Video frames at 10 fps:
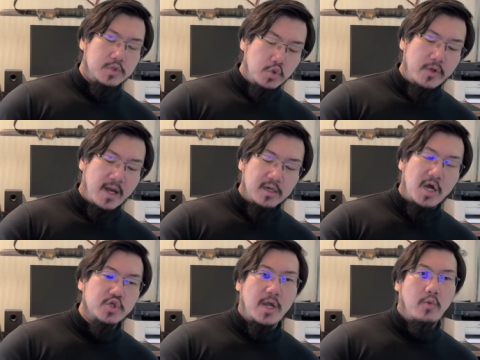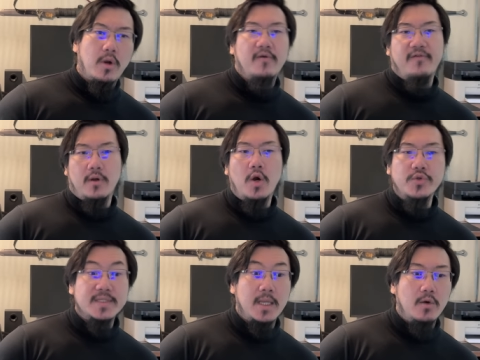doing contract work for
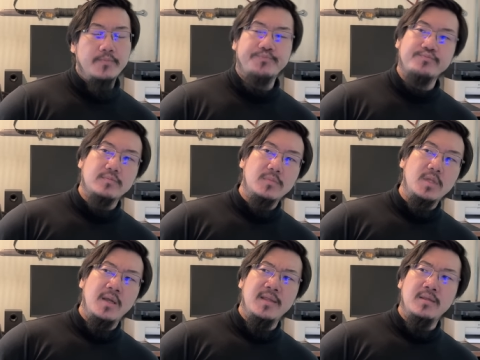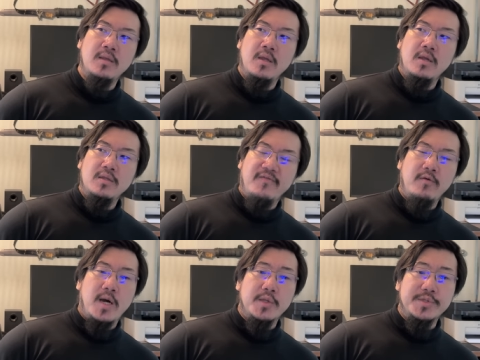cold steel. And the few
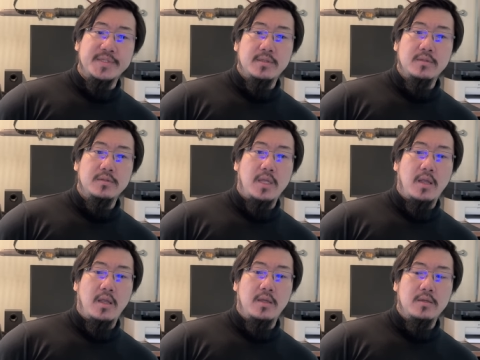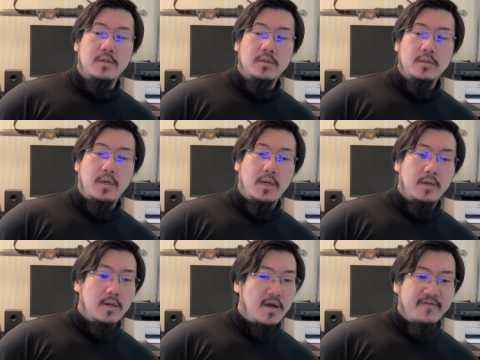models they
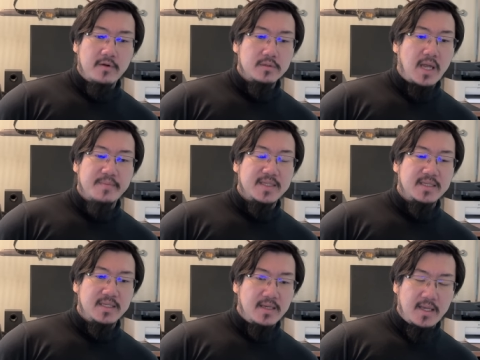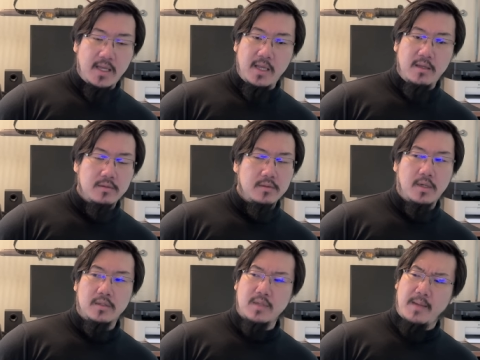uh, offered, Type 16A, uh,
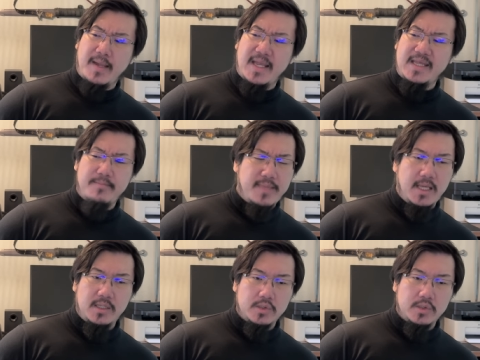Type 18B